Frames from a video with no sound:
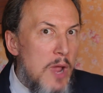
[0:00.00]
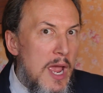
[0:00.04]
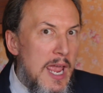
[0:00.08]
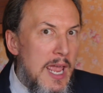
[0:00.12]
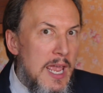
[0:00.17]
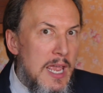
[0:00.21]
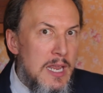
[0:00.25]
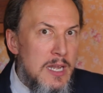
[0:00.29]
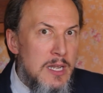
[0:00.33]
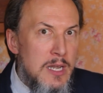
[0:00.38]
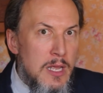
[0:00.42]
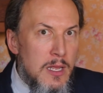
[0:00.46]

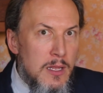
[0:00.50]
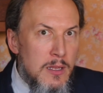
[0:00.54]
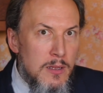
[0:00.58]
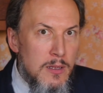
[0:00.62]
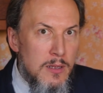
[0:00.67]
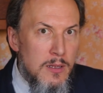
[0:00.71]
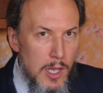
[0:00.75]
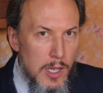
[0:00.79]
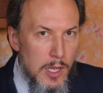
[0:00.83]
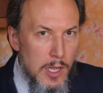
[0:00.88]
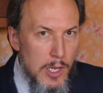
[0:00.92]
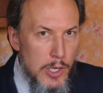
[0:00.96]
rain,
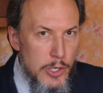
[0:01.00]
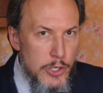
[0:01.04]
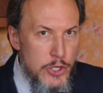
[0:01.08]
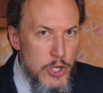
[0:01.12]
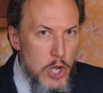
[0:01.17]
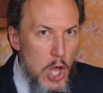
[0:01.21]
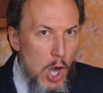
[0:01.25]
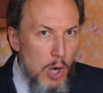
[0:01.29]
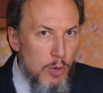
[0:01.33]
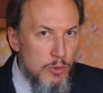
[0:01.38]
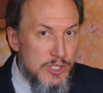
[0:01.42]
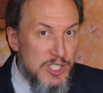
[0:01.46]

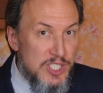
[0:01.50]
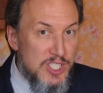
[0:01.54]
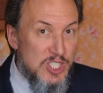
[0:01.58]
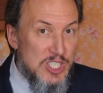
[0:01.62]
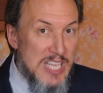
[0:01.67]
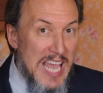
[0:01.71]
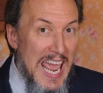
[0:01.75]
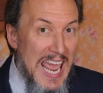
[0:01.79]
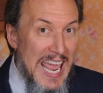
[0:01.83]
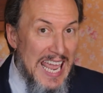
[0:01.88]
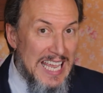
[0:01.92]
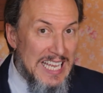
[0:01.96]
no
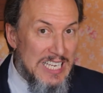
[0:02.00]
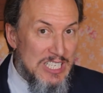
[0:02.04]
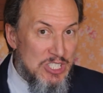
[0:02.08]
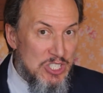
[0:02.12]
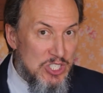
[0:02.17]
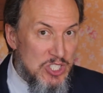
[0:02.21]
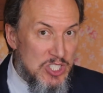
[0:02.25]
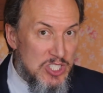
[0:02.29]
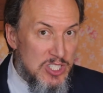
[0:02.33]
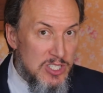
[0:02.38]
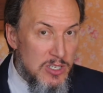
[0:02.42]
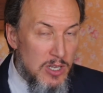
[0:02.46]

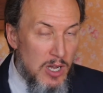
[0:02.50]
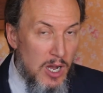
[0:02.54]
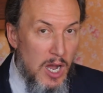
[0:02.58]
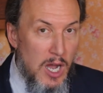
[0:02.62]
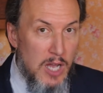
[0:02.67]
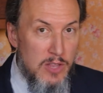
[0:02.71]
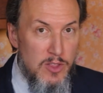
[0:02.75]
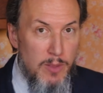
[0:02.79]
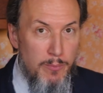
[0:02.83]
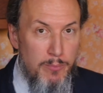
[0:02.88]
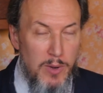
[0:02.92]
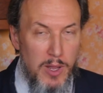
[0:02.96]
stains
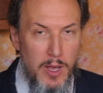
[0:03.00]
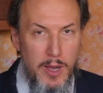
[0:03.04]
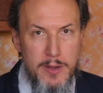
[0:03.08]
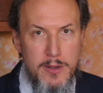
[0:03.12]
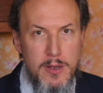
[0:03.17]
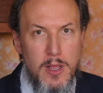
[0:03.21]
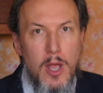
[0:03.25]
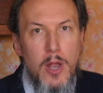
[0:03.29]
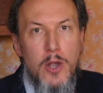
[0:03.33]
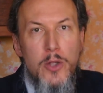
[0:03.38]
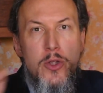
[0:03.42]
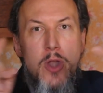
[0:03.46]
on the
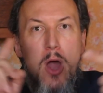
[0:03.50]
blood.